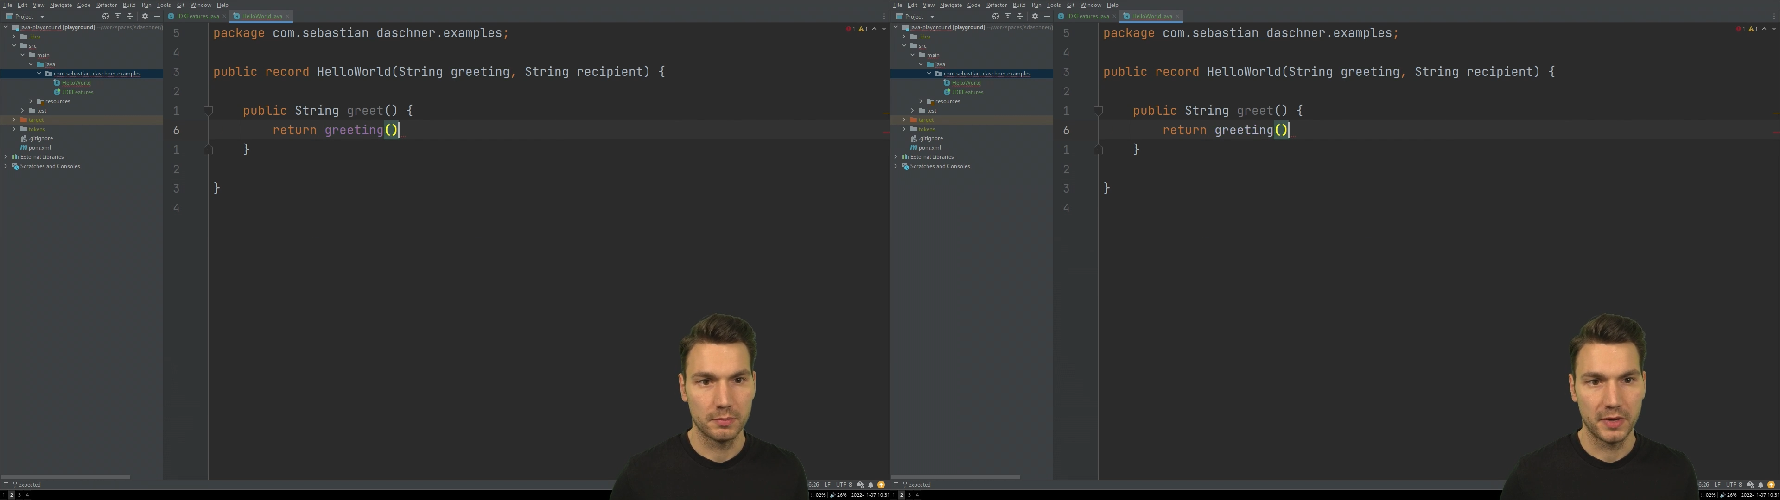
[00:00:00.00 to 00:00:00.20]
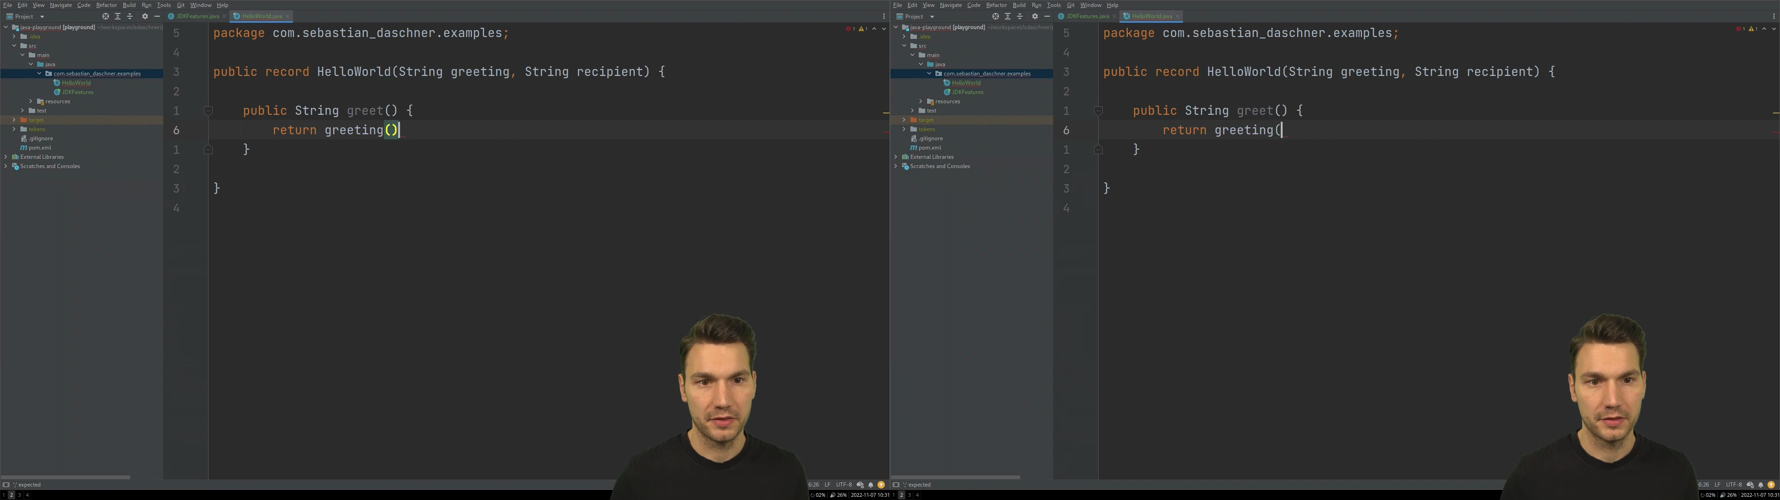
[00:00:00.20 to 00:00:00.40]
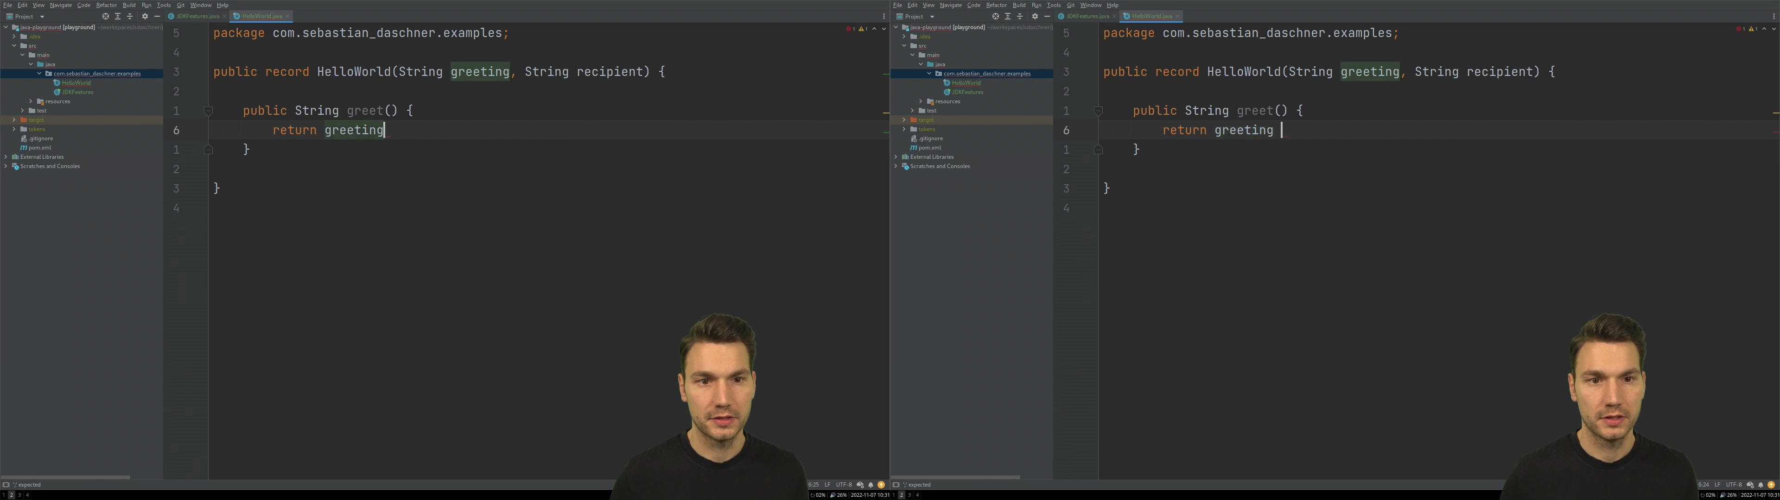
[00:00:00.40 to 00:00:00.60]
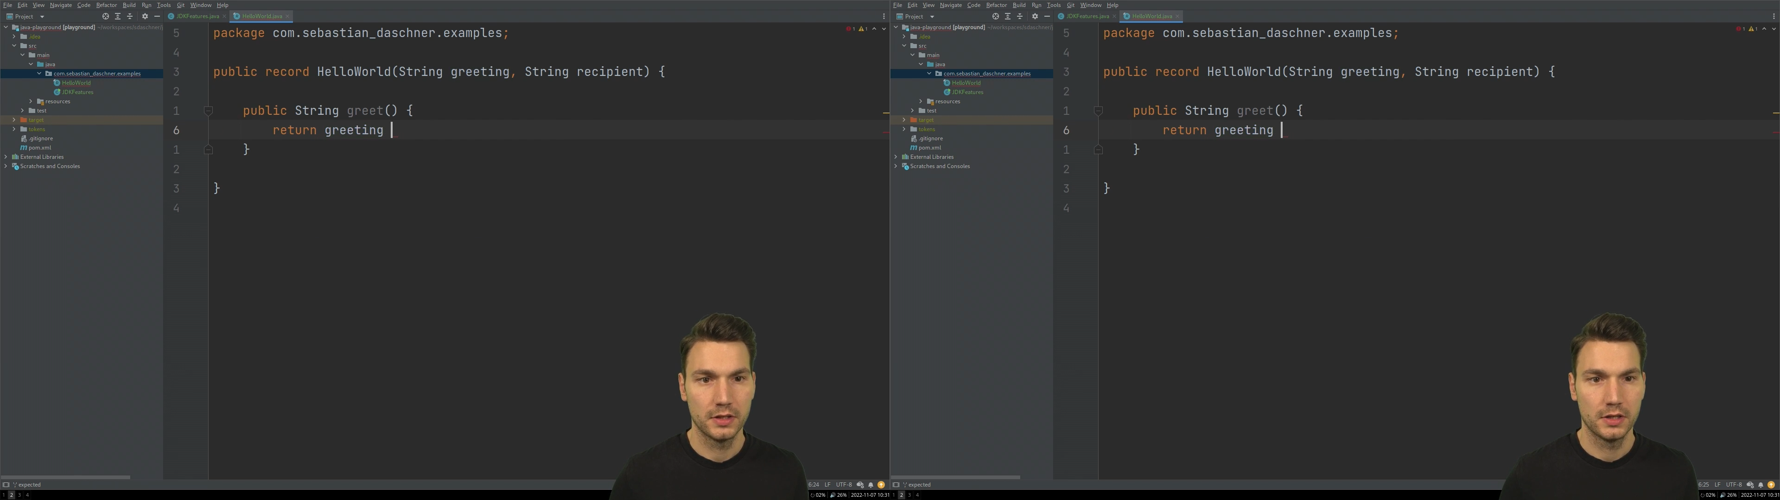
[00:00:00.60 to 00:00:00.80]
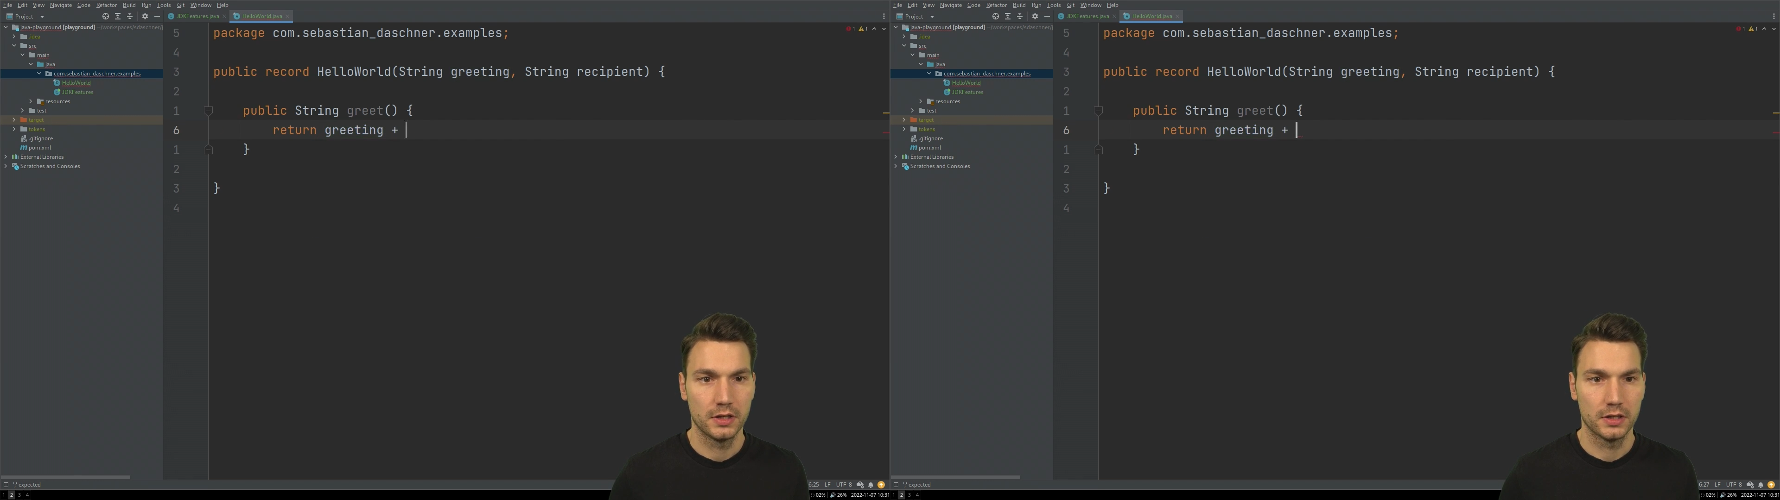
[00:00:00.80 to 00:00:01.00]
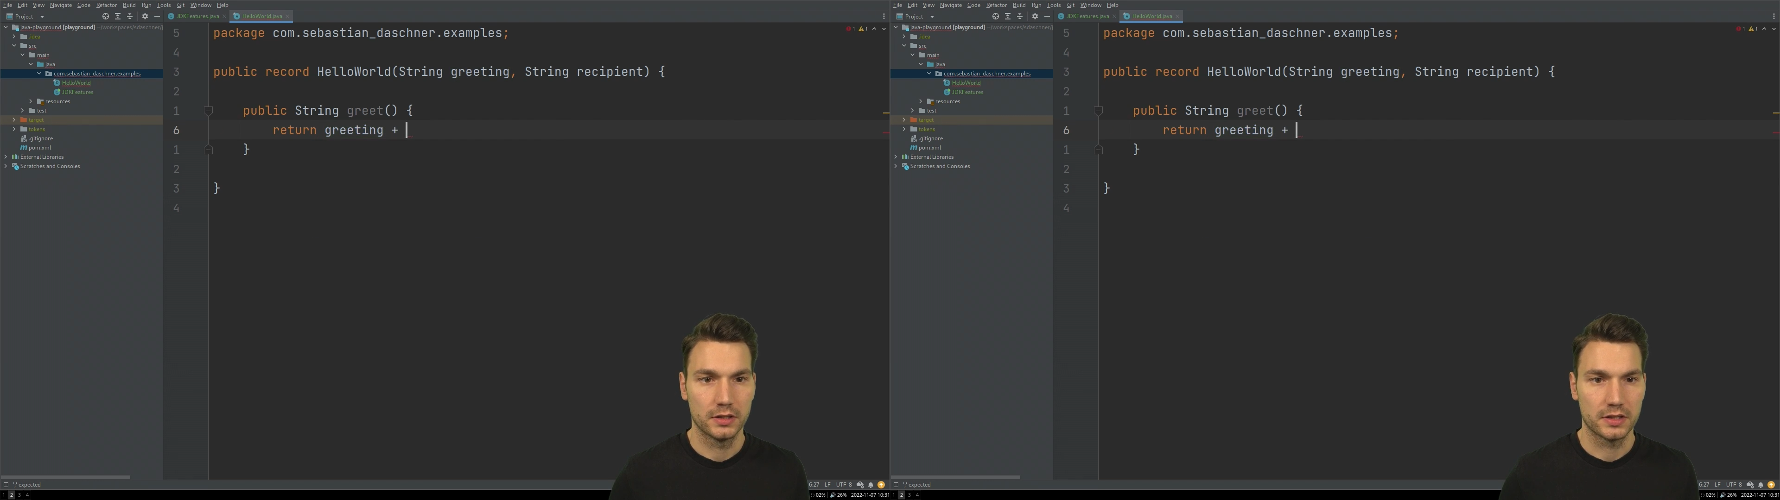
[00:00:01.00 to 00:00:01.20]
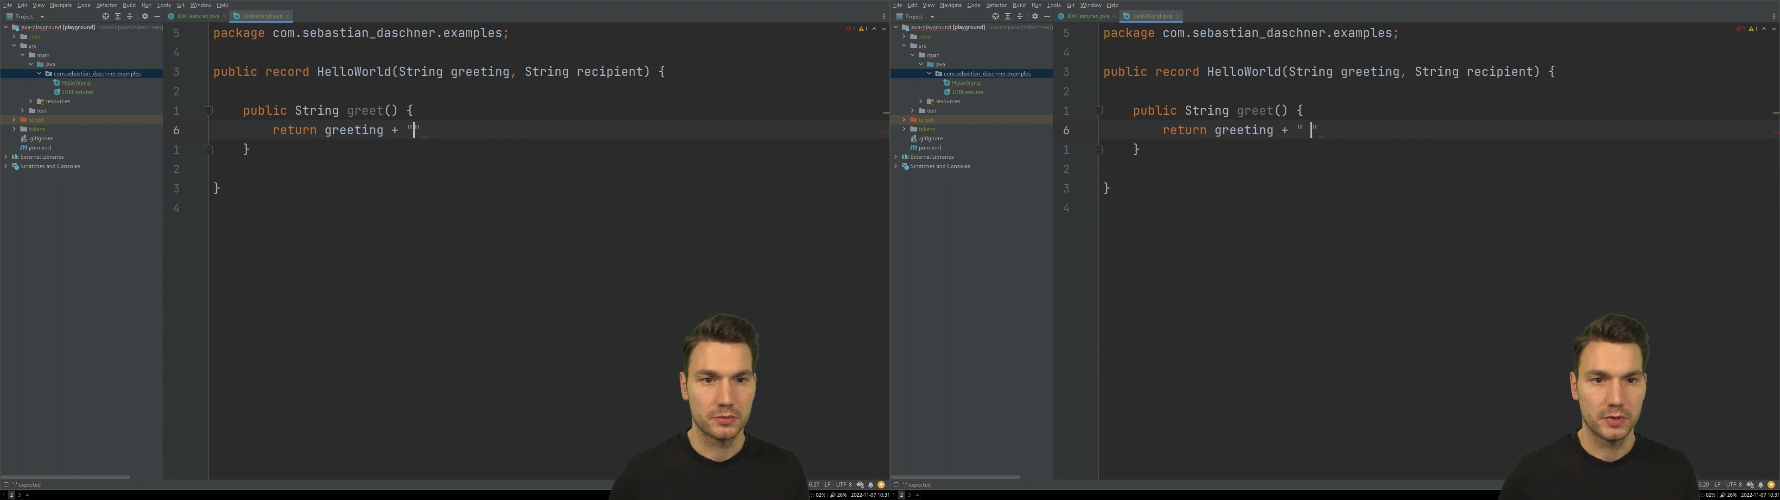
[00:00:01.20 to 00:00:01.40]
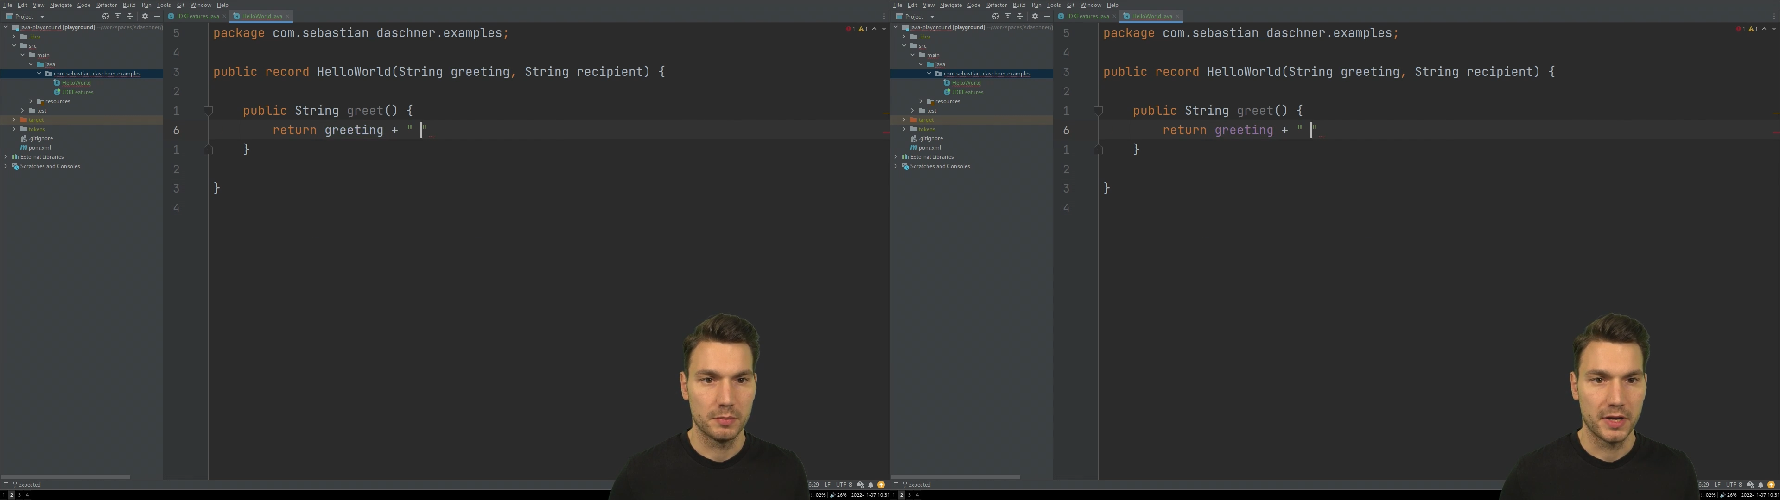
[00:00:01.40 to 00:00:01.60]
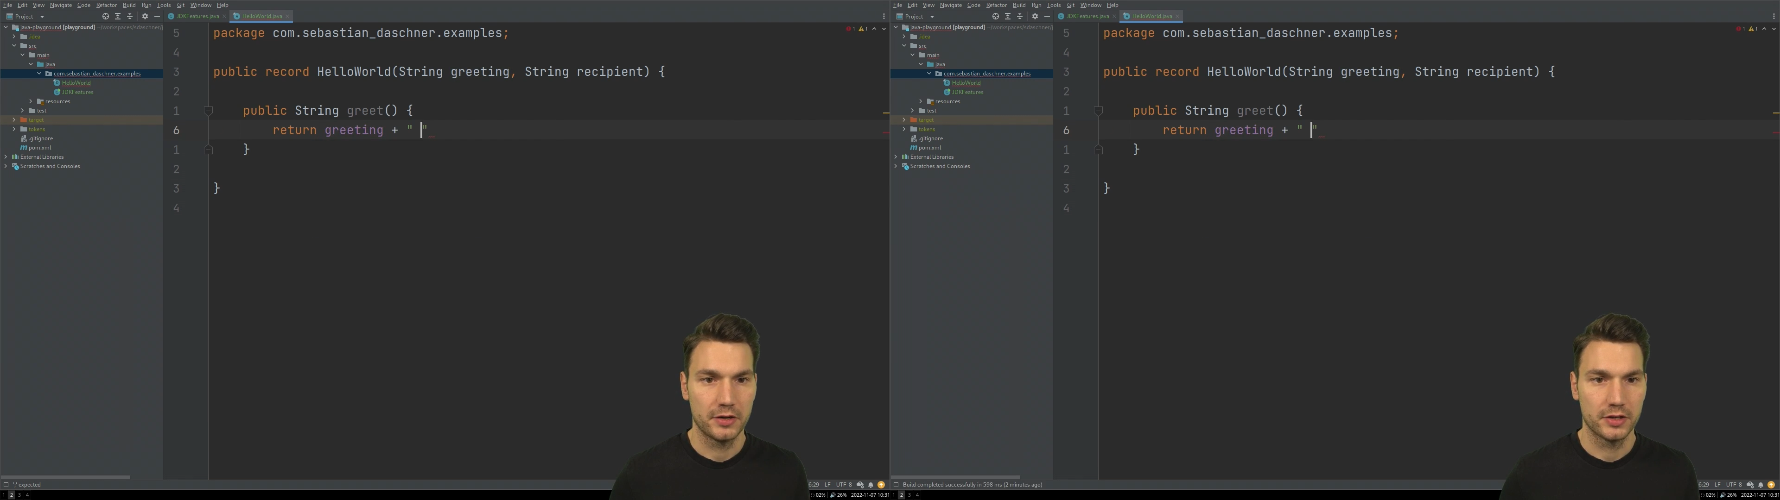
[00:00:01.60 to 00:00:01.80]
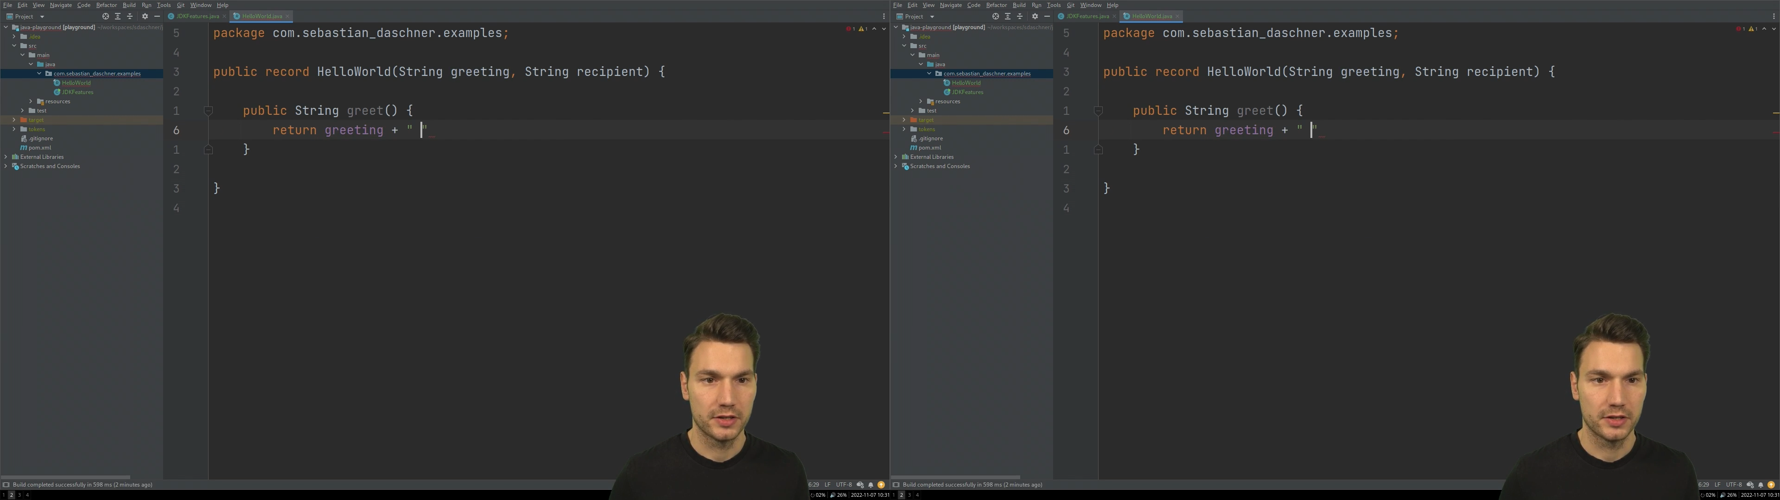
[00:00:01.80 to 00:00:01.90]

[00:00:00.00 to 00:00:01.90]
method, uh, doesn't really matter